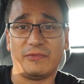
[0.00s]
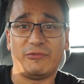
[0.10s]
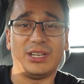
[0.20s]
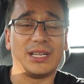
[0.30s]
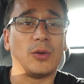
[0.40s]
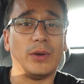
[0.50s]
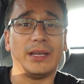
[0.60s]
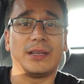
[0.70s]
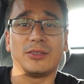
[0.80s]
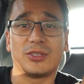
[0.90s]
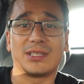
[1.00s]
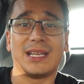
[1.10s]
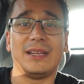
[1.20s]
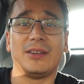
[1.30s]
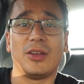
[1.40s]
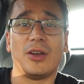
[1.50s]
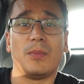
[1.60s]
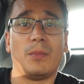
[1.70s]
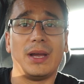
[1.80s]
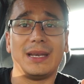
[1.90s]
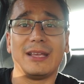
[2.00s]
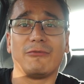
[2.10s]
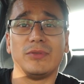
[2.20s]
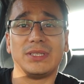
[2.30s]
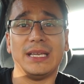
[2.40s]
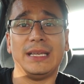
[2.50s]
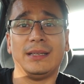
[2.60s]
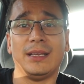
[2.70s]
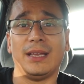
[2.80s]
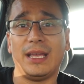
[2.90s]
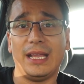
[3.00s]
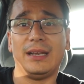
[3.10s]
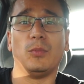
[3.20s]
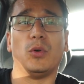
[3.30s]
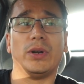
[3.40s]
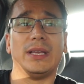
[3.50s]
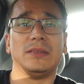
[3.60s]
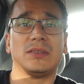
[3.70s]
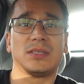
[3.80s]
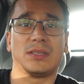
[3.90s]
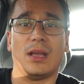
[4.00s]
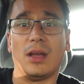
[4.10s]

really quick, just letting you know my leg routine in the mornings,